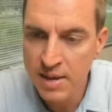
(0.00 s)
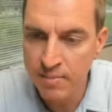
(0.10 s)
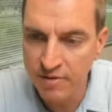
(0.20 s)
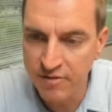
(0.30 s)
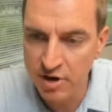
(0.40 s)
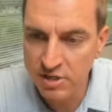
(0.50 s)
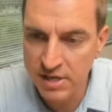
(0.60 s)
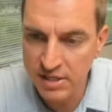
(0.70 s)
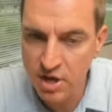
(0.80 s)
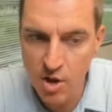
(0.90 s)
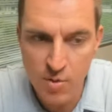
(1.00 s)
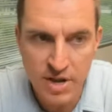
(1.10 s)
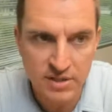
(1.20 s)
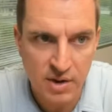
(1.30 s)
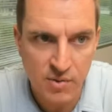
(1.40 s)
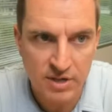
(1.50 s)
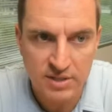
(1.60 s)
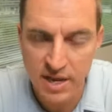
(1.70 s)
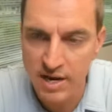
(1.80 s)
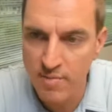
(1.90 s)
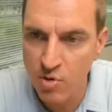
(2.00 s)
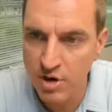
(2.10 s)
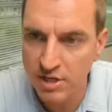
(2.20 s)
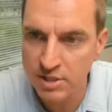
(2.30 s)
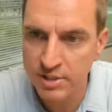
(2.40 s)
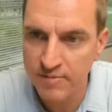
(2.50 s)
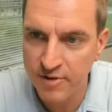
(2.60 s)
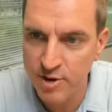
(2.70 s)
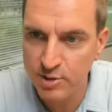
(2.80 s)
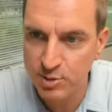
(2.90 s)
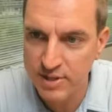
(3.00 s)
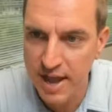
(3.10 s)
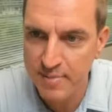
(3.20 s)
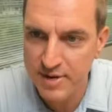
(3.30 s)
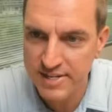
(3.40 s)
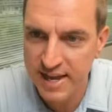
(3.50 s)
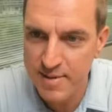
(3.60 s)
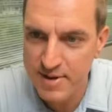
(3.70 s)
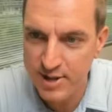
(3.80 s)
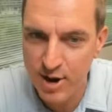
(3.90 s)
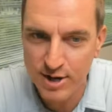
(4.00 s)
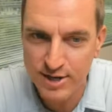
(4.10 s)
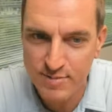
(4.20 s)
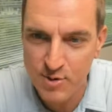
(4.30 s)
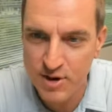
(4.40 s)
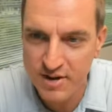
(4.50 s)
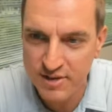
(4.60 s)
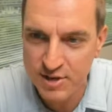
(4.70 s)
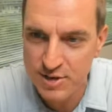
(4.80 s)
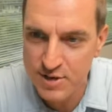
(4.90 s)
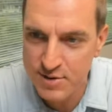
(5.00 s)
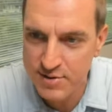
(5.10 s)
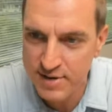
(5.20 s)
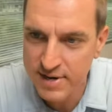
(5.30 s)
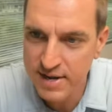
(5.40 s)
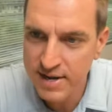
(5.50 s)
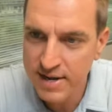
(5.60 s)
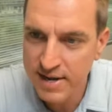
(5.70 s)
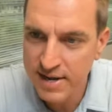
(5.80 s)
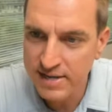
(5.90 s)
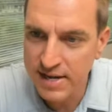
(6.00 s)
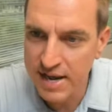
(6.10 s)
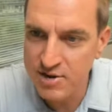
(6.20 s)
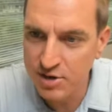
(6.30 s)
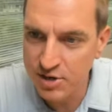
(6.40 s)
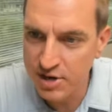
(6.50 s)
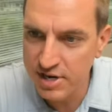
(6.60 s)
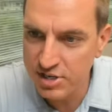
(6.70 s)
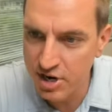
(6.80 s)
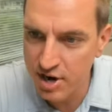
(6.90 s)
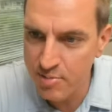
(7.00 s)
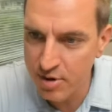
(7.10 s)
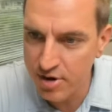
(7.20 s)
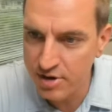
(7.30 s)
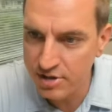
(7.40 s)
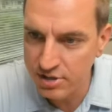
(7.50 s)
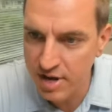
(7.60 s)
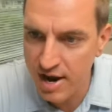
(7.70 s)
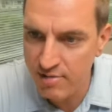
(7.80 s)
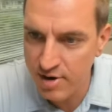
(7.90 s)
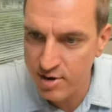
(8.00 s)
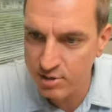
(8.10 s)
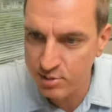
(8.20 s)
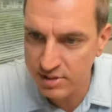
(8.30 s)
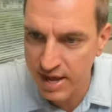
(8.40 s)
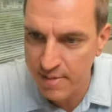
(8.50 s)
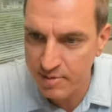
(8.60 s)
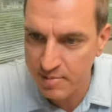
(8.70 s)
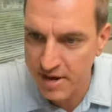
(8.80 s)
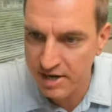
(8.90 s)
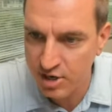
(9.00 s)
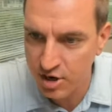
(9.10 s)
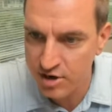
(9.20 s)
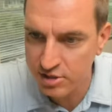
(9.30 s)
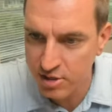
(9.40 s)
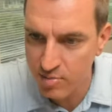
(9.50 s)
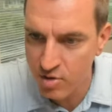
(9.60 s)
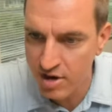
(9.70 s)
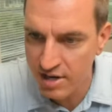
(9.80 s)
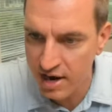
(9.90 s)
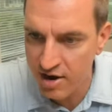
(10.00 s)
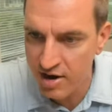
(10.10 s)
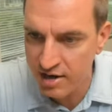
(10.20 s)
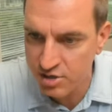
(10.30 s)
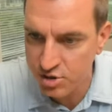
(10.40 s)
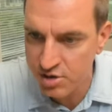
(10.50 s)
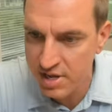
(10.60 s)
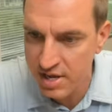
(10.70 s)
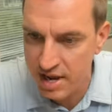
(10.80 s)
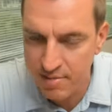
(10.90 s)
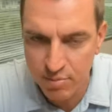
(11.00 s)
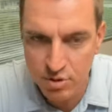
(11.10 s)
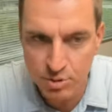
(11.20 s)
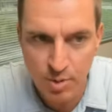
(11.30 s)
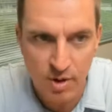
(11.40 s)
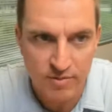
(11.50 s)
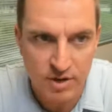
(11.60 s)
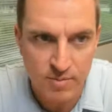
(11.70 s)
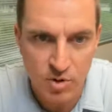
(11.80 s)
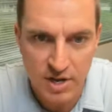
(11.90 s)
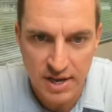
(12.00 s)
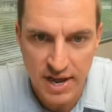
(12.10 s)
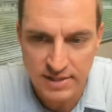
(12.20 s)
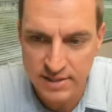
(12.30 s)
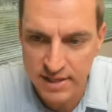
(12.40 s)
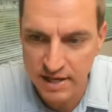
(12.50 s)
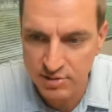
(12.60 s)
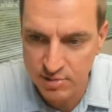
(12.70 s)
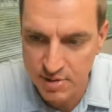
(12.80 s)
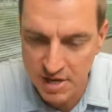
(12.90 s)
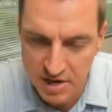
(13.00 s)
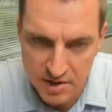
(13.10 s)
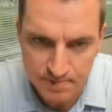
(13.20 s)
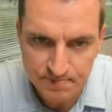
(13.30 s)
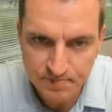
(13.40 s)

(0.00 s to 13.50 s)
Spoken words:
But first, as always, I want to say good morning to some folks. What's happening, Tammy Clark? Good morning to you. Daniel Good, Jared Bird, Scott Rhodes, what's happening, man? Curtis, good morning. Eric, Trudy, and Bruce Pulver, good morning, guys, and thanks for being here.